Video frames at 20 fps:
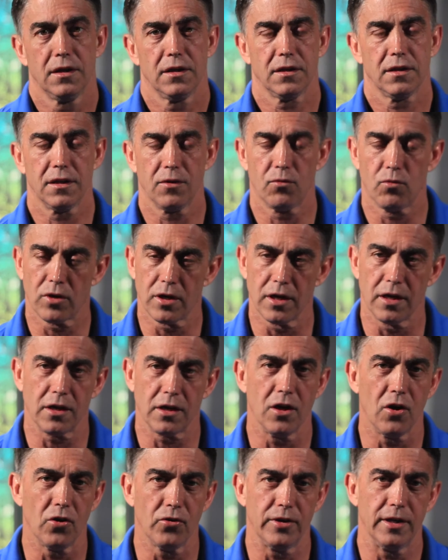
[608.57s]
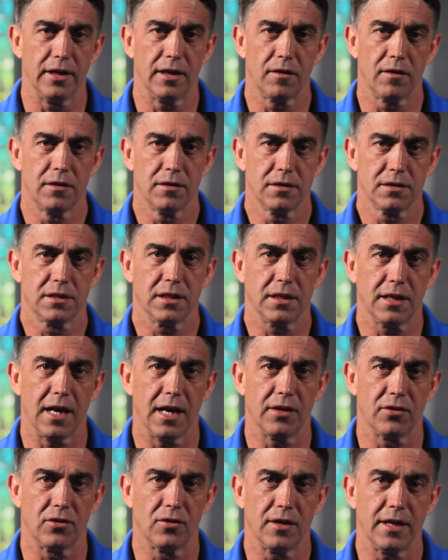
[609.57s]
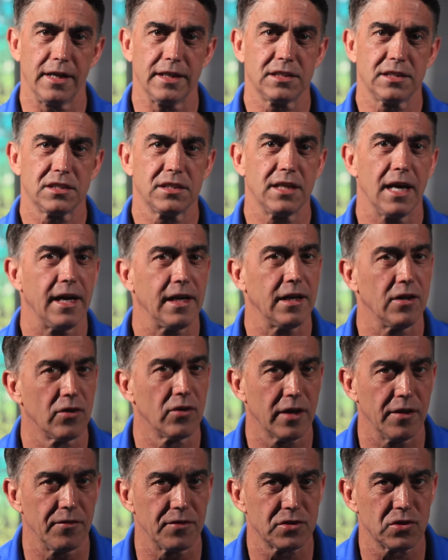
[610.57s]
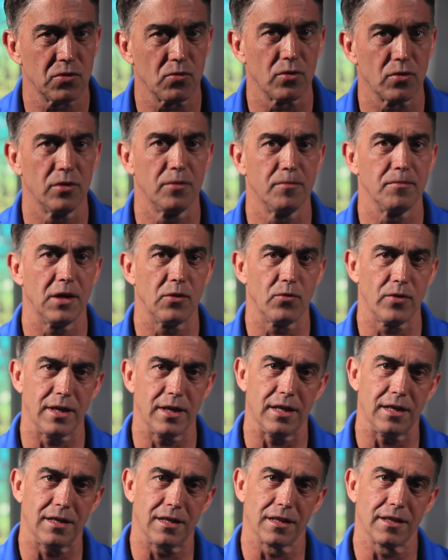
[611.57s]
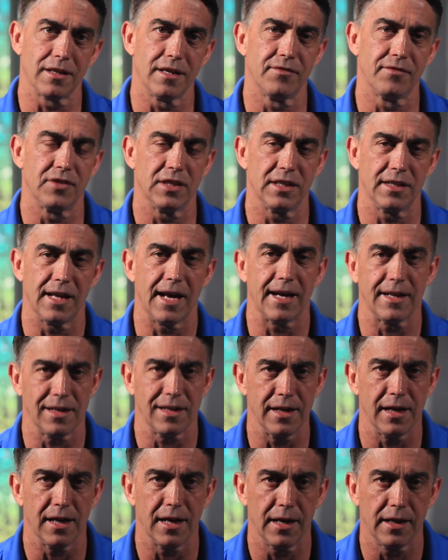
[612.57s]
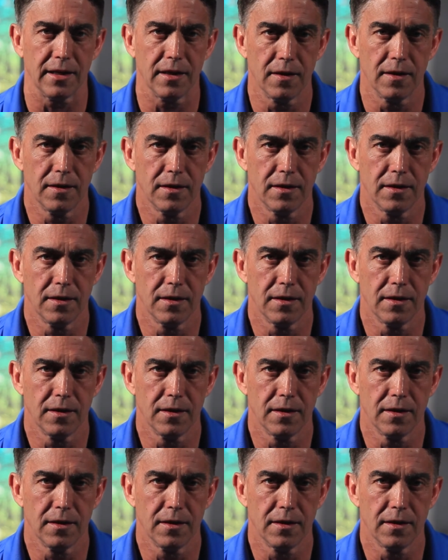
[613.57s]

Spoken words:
then we're going to go there together. And each day he'll give us a room that we need to live in that day.